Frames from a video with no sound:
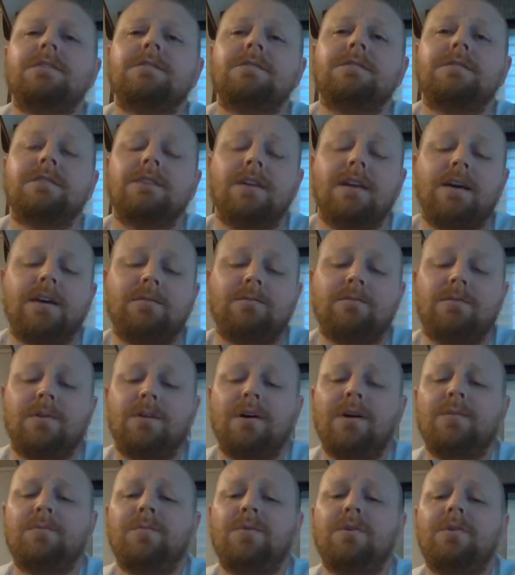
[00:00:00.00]
still out with
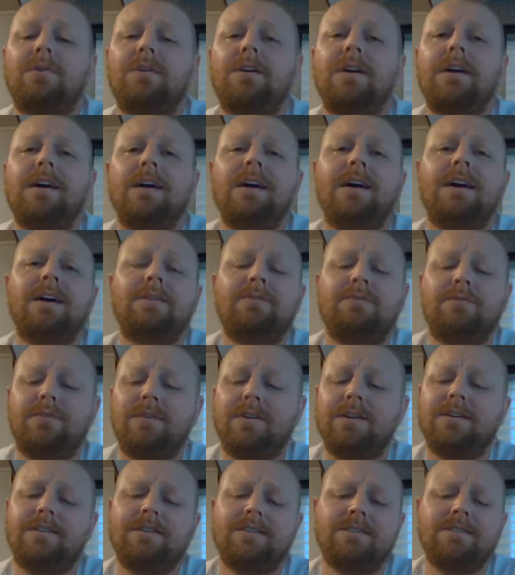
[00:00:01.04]
all my rowdy
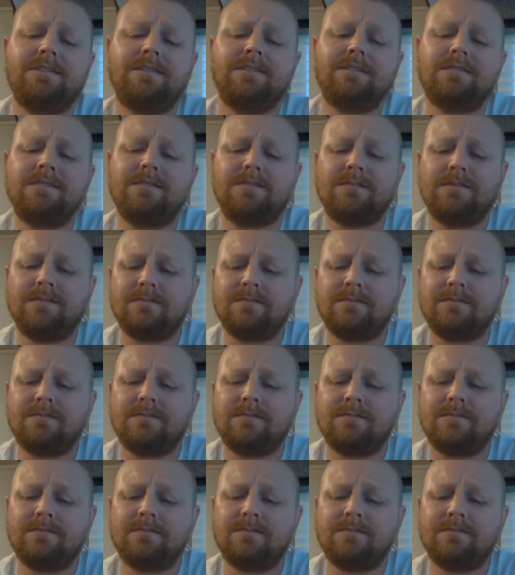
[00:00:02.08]
friends.